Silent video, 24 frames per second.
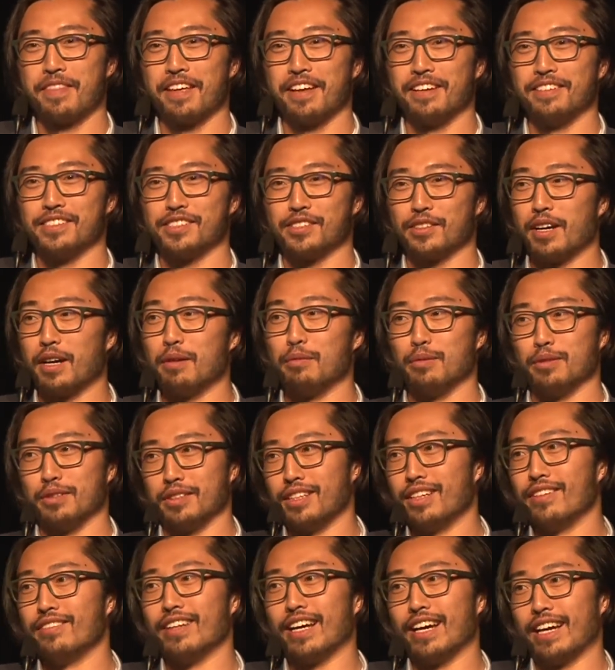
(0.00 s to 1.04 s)
So I
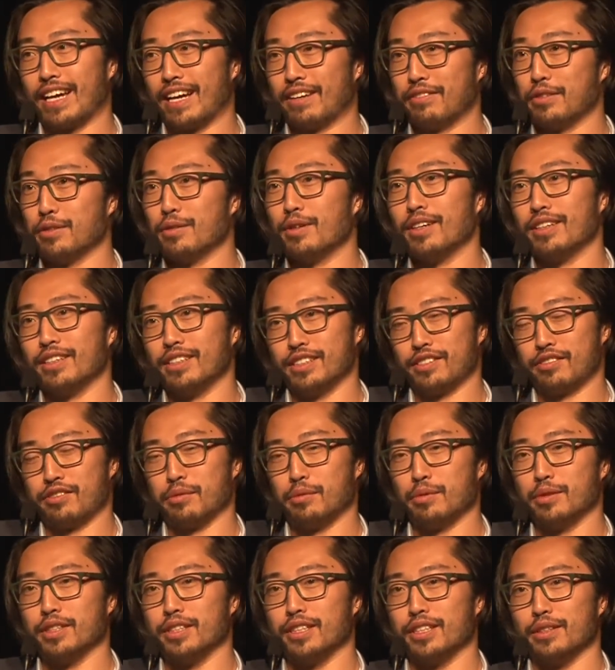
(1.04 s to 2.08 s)
believe that everyone is
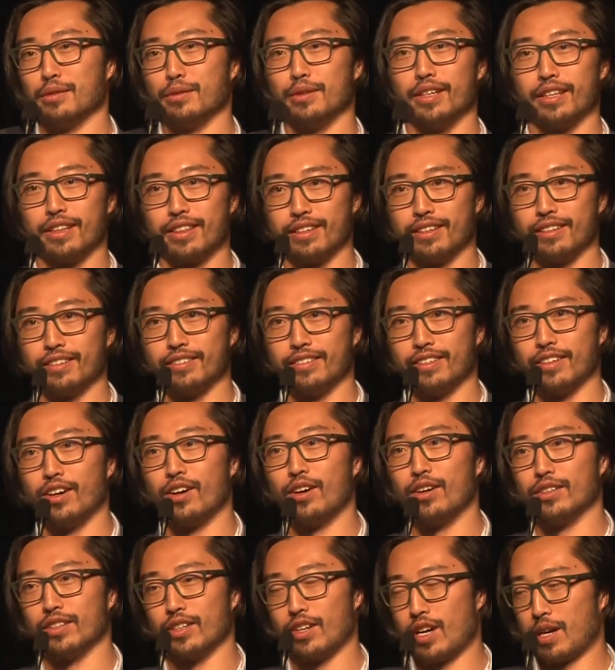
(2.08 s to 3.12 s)
familiar with
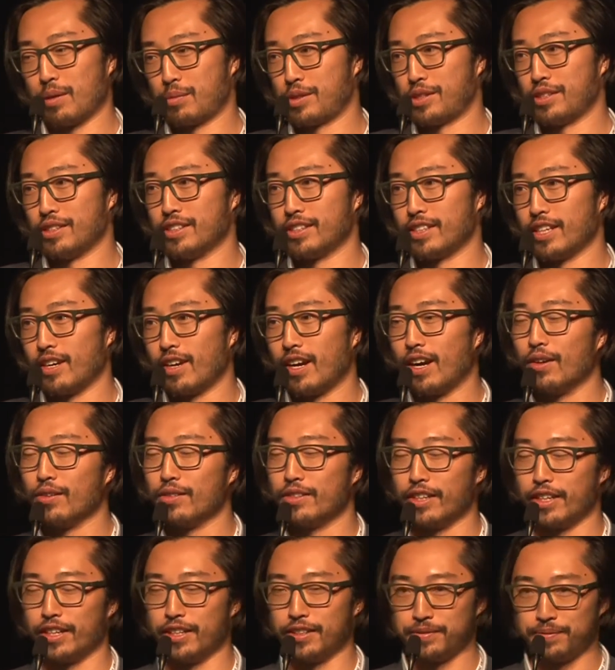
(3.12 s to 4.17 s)
all the options that are out
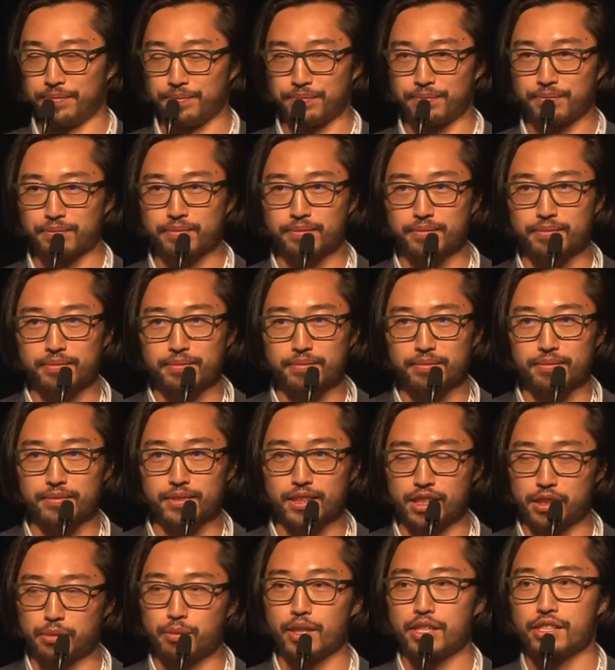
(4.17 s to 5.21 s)
there,
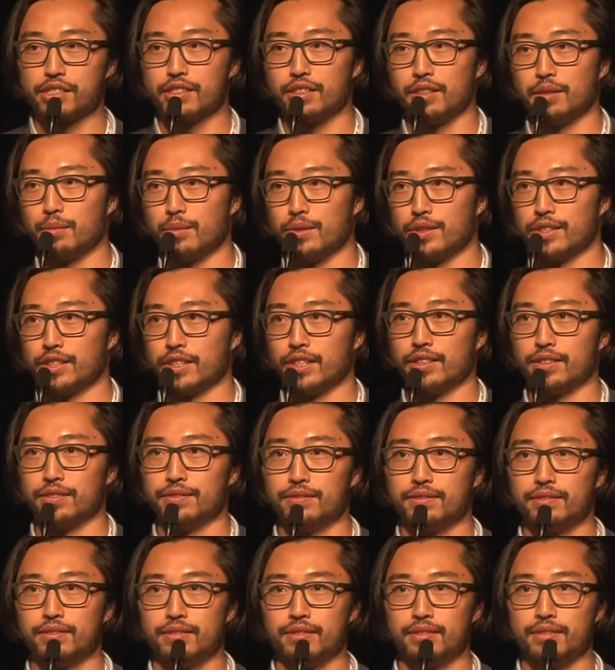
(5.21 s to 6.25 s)
especially in Brazil.
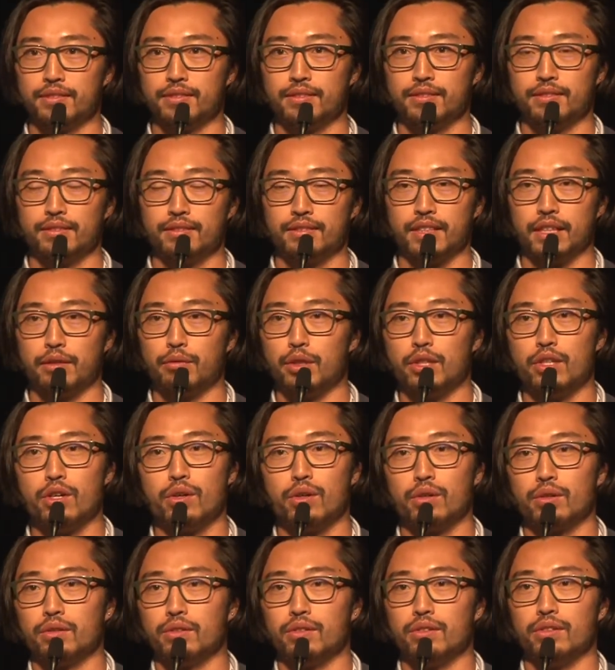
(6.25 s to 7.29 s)
And we
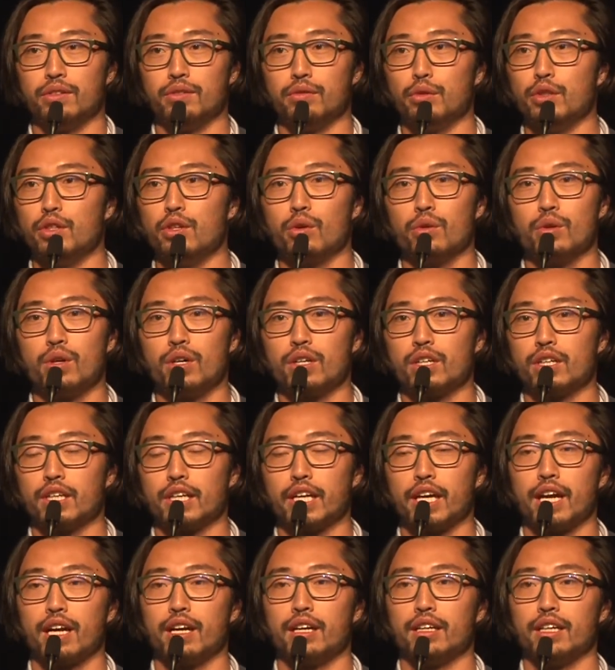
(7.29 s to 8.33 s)
no longer
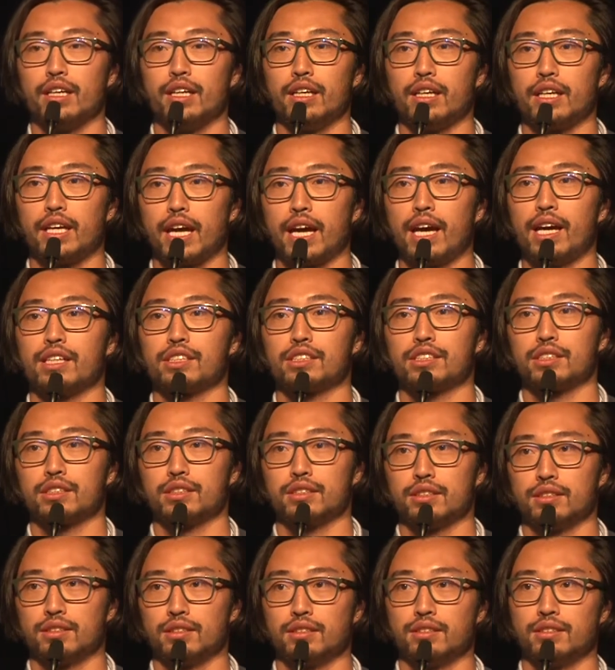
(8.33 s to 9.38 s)
carry cash.
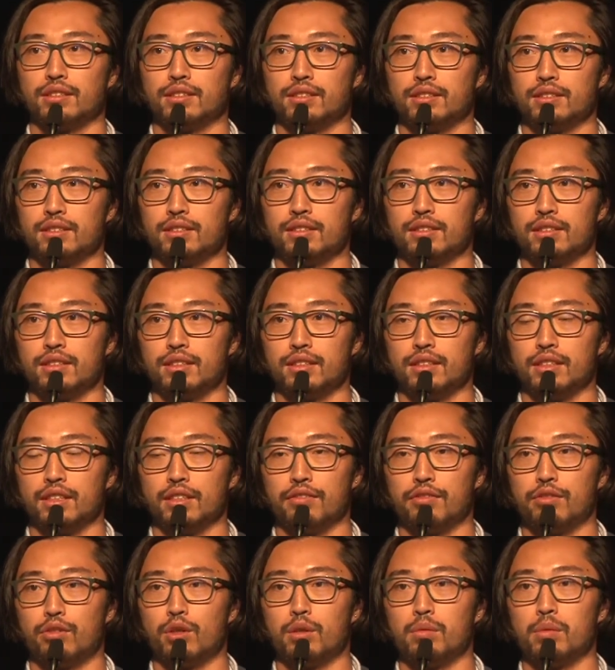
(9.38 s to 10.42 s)
The
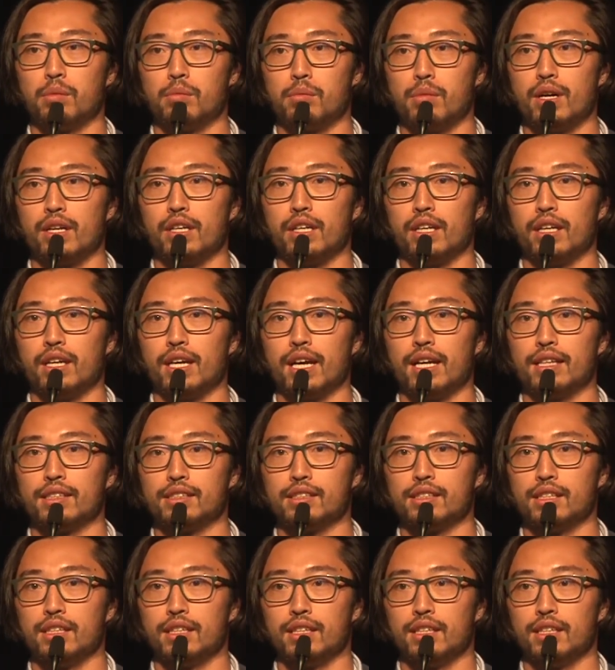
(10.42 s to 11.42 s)
form of money has